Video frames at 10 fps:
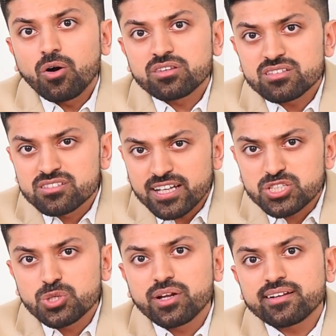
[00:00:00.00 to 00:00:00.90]
the
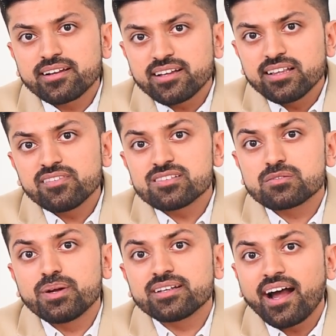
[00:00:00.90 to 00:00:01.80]
saturated
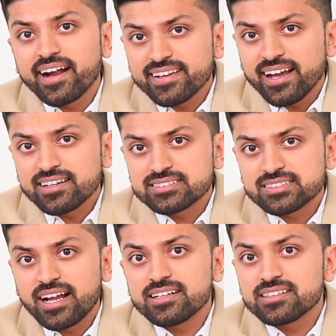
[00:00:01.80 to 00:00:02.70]
investment ideas
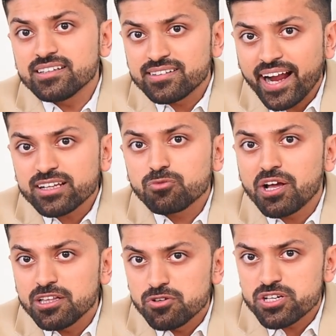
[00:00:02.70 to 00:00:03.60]
at the right
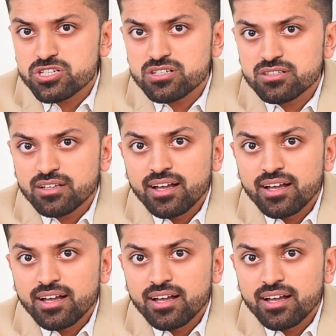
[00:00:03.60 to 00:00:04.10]
valuation